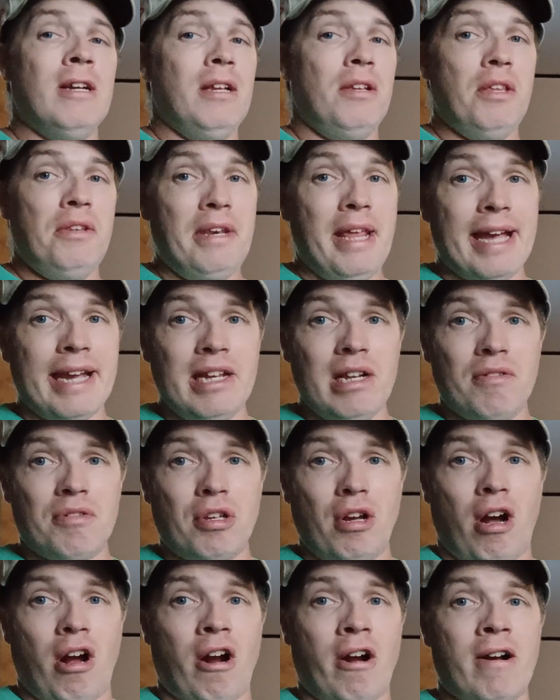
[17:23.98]
The negatives
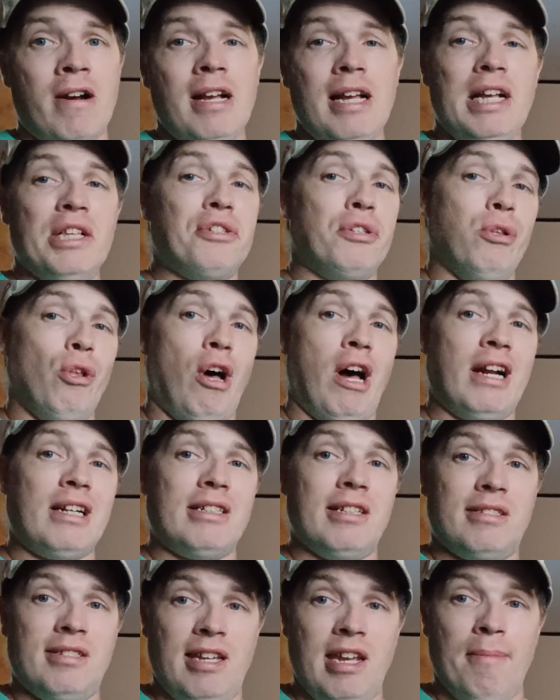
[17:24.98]
are it's locked
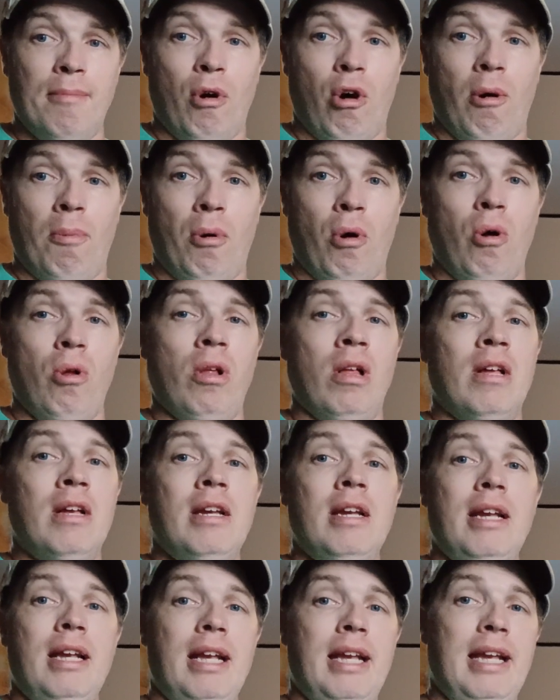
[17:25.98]
to T-Mobile.
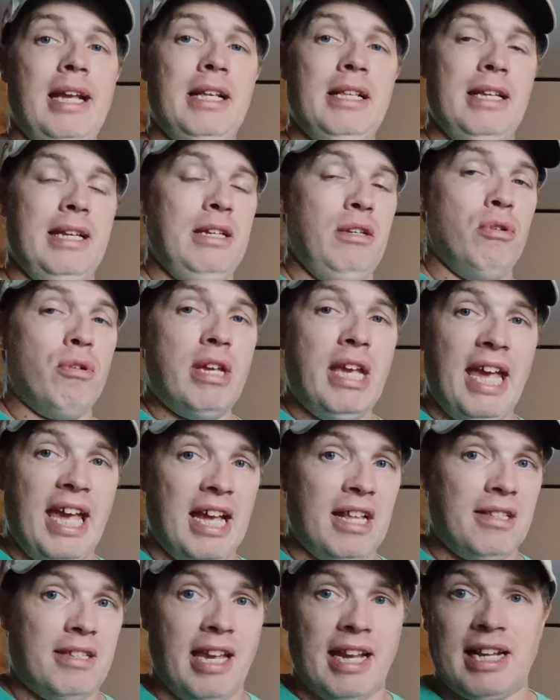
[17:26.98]
You
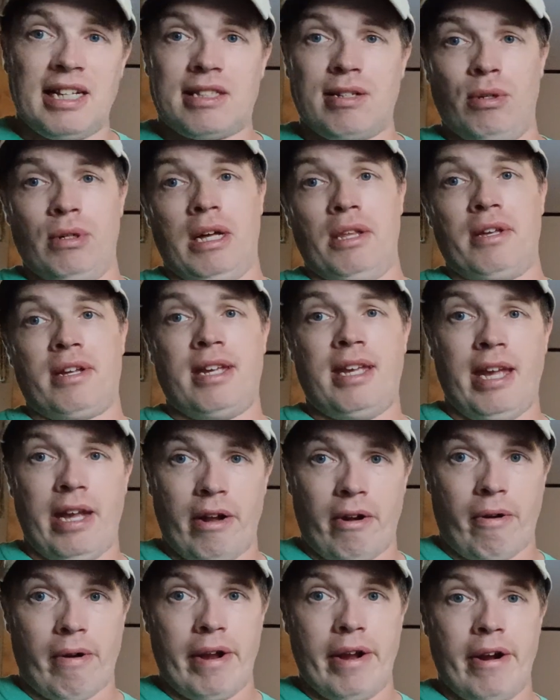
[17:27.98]
can't take it to another
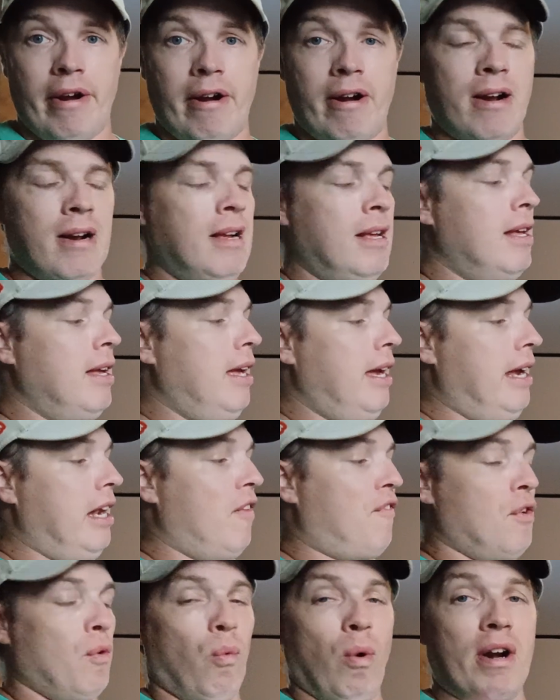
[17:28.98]
carrier, and
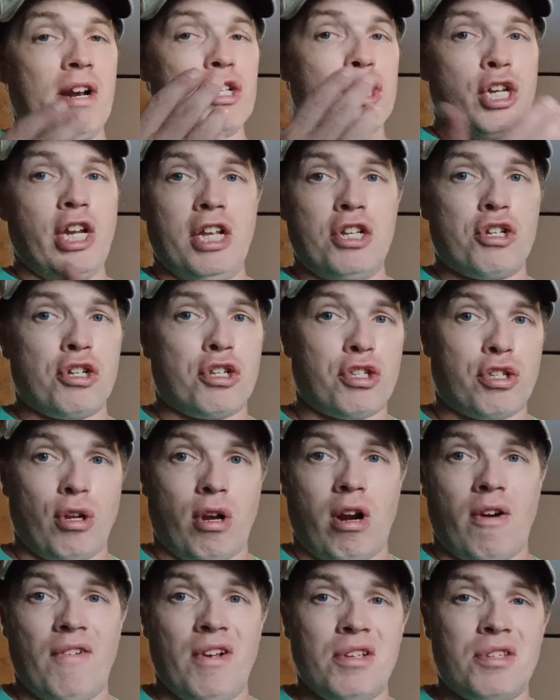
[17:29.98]
if you want to change your
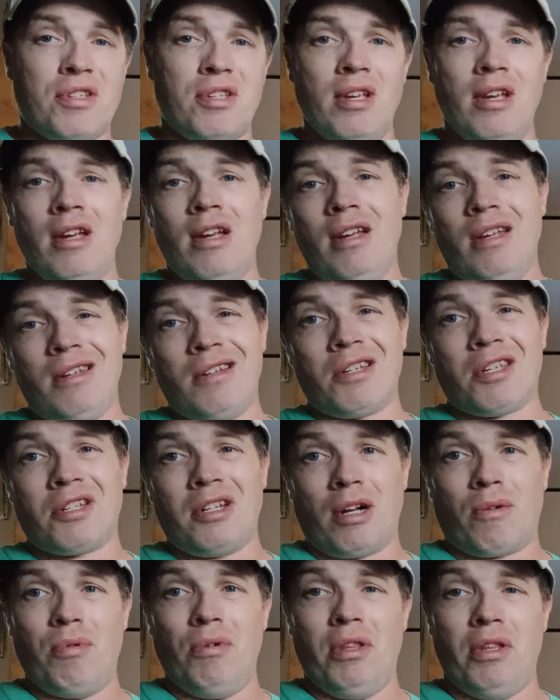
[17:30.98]
service, you're
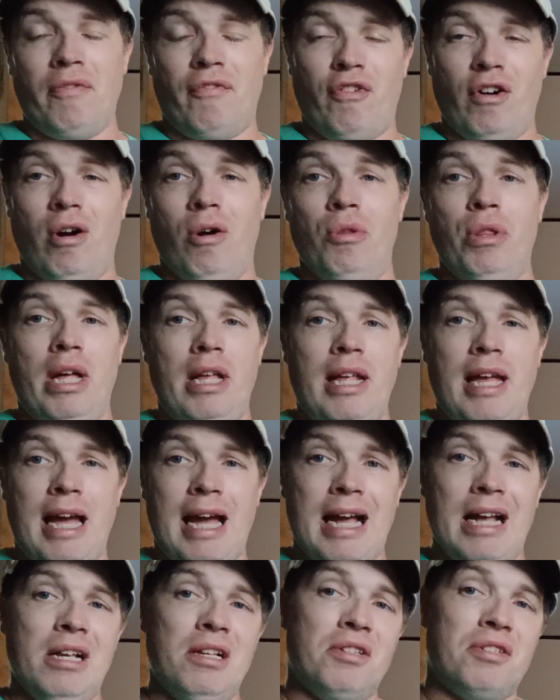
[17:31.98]
stuck with a phone that
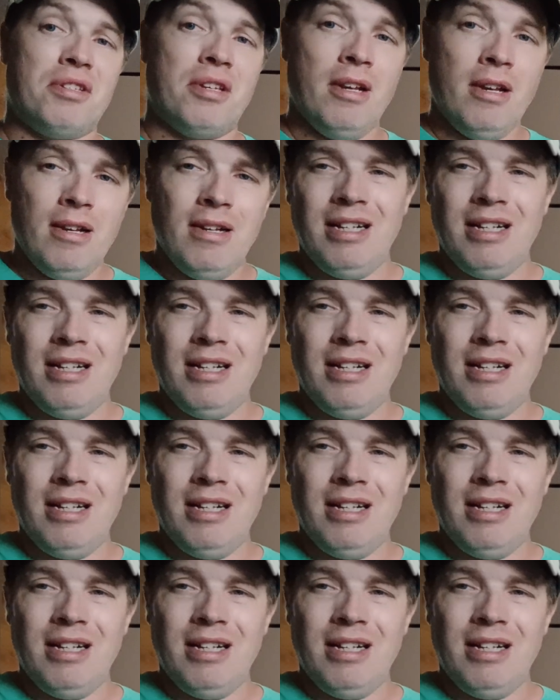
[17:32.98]
has,